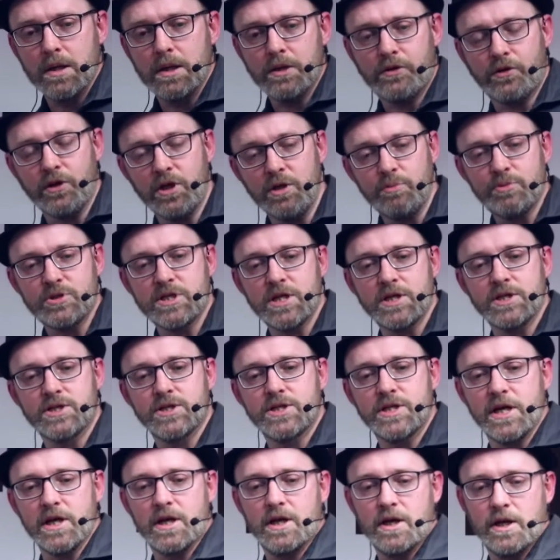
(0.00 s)
A 30%
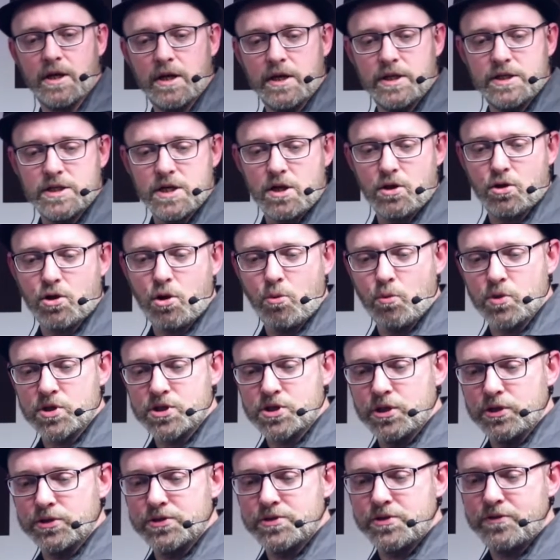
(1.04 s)
stake in Telkom was
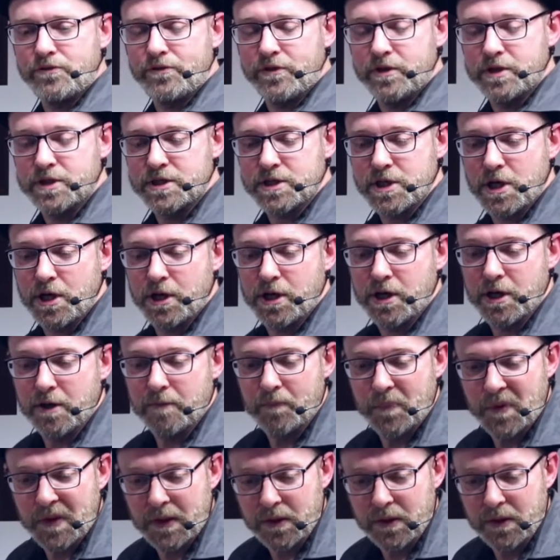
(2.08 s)
sold to Thintana,